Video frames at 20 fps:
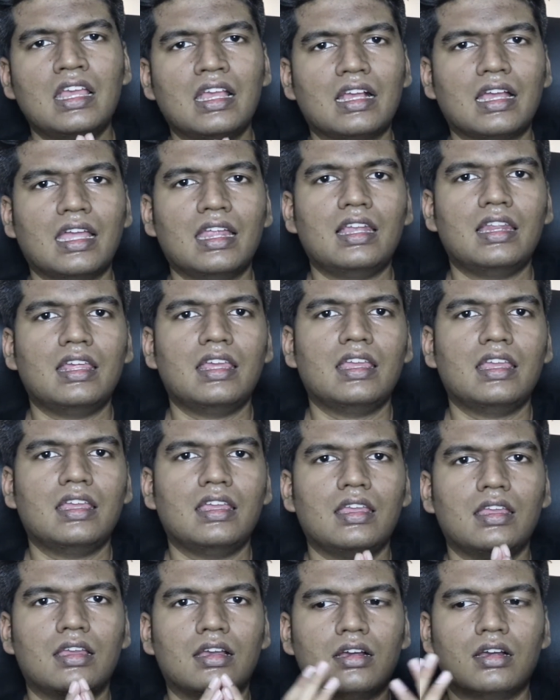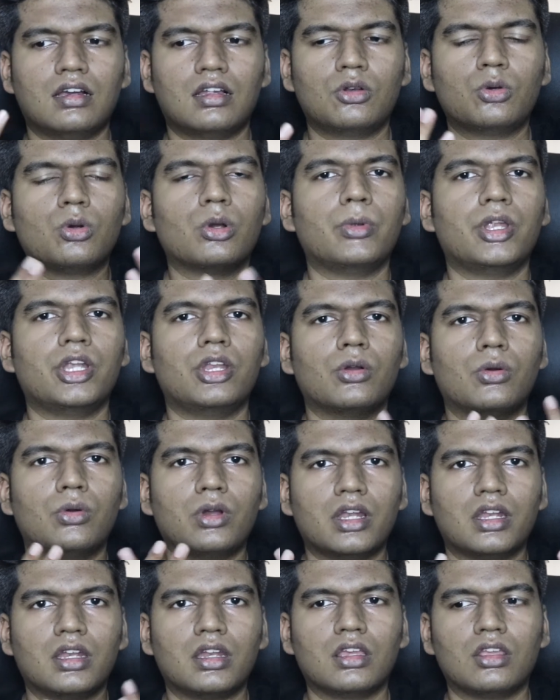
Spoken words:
Kindly do a video and